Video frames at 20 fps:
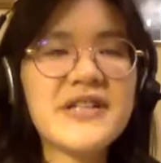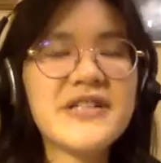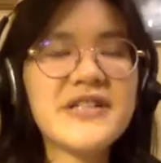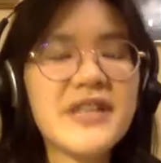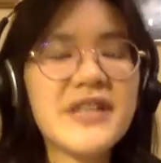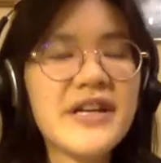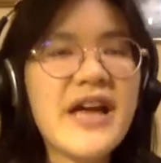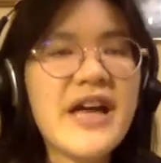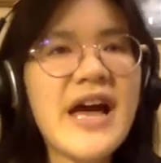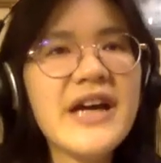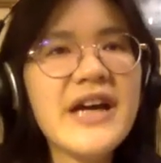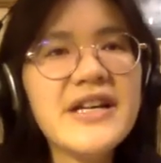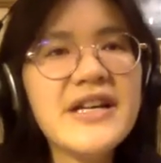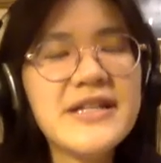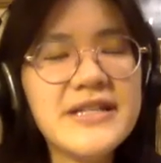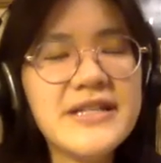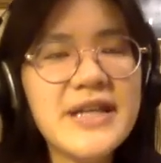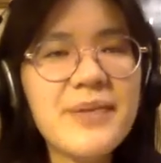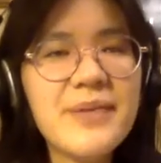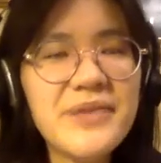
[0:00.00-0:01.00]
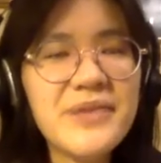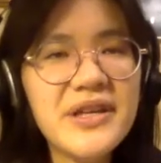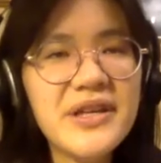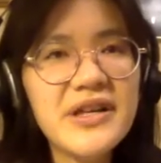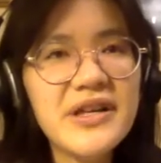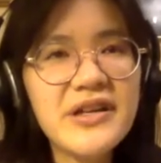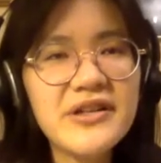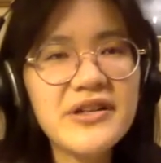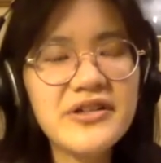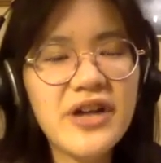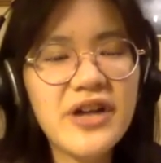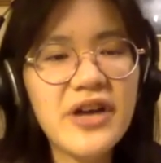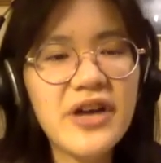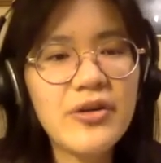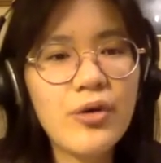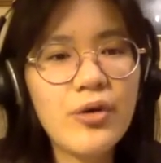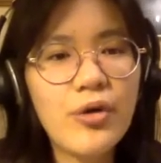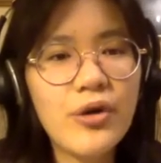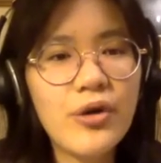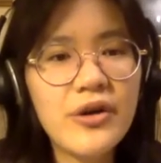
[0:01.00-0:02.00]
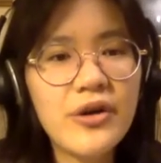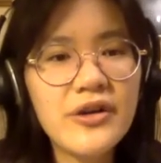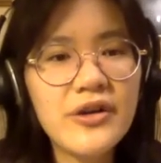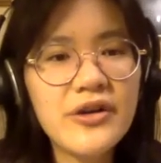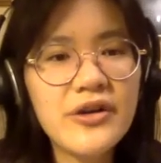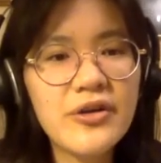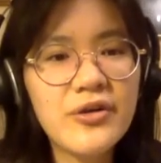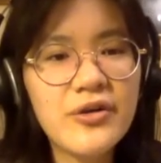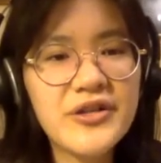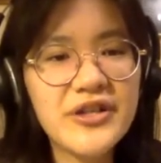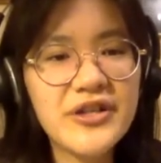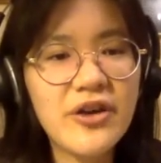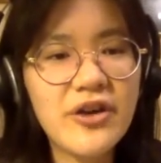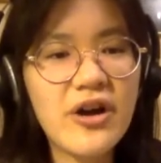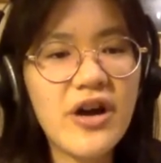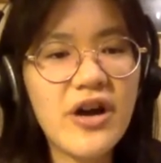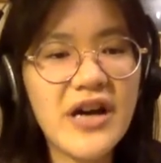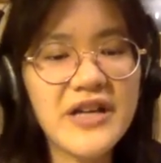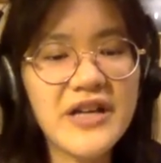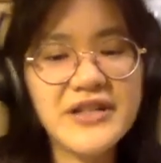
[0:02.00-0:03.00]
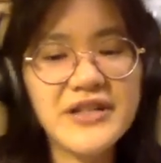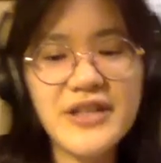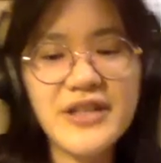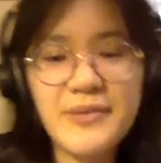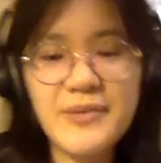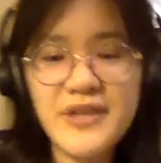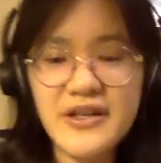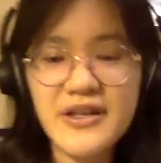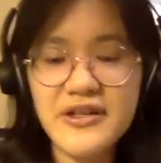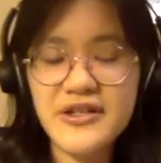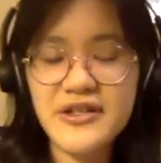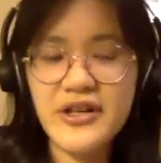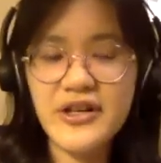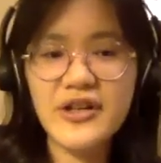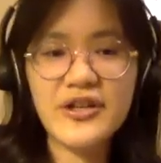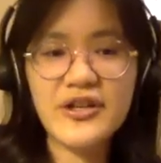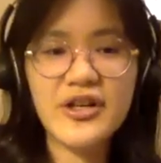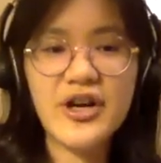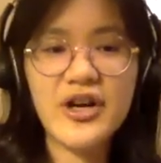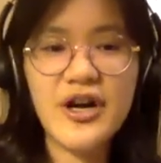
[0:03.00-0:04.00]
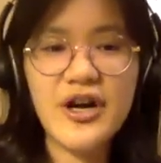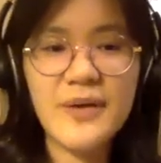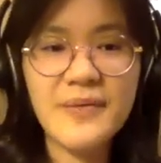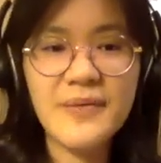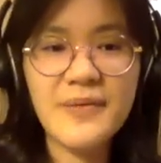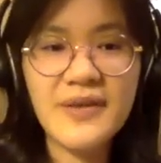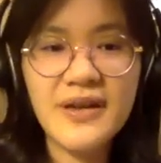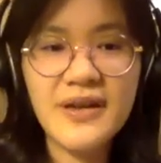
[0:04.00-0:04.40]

site academia.org, or is it academia.com?